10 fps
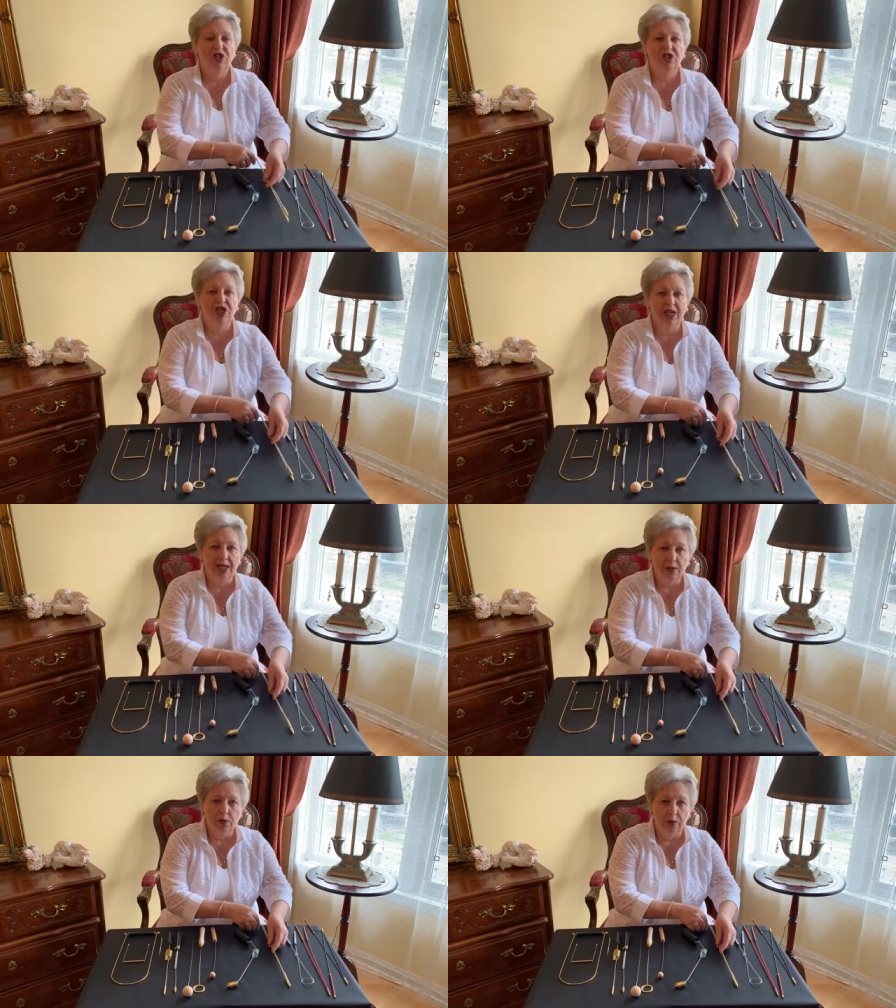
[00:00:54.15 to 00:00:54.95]

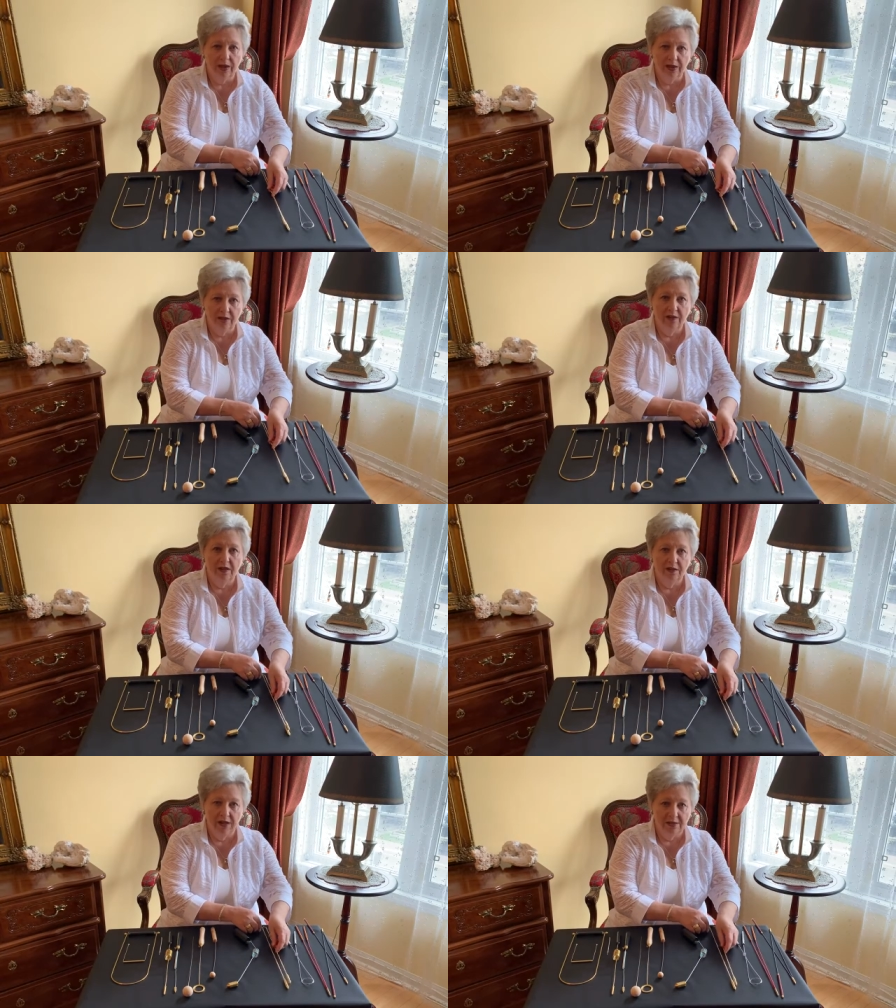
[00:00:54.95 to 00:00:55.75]
deal with
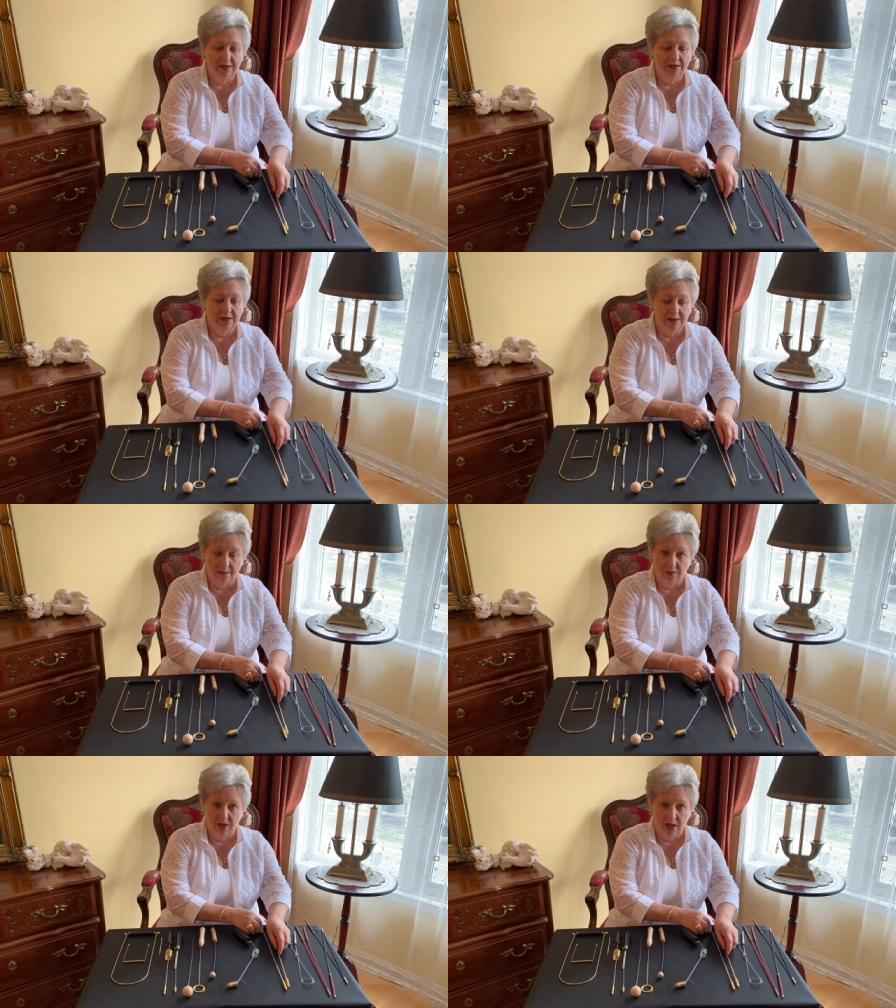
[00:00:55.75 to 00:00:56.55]
this
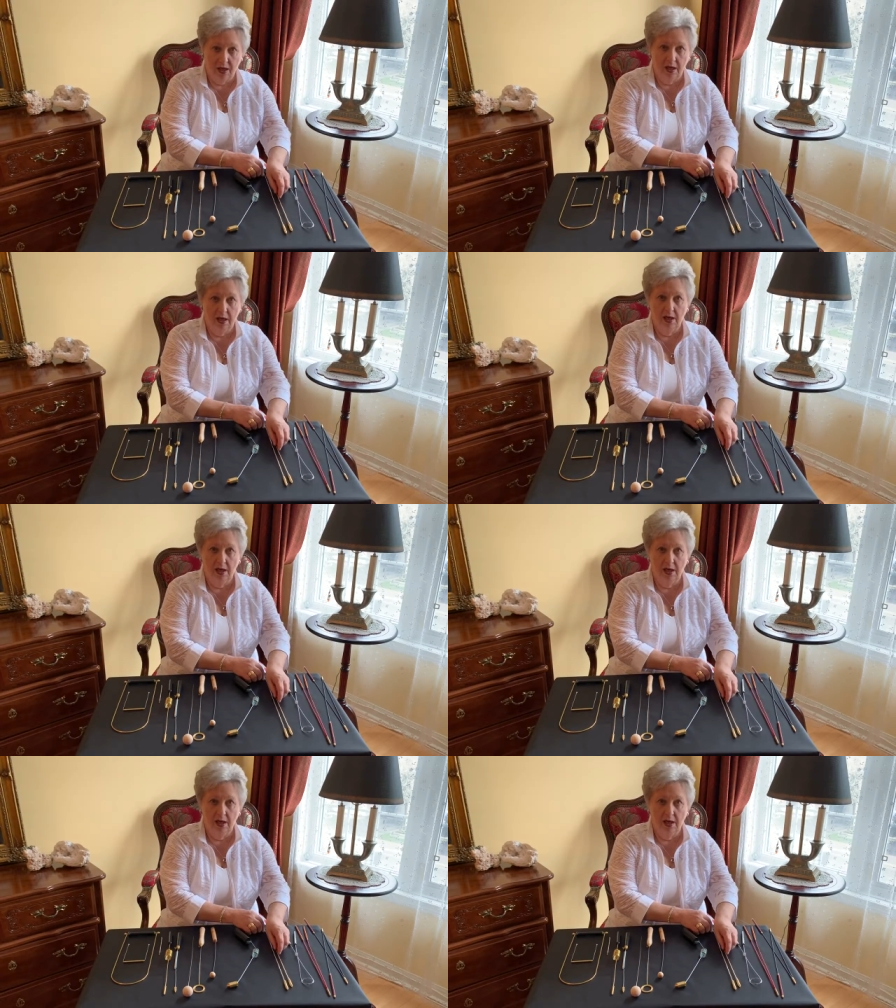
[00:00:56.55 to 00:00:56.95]
something,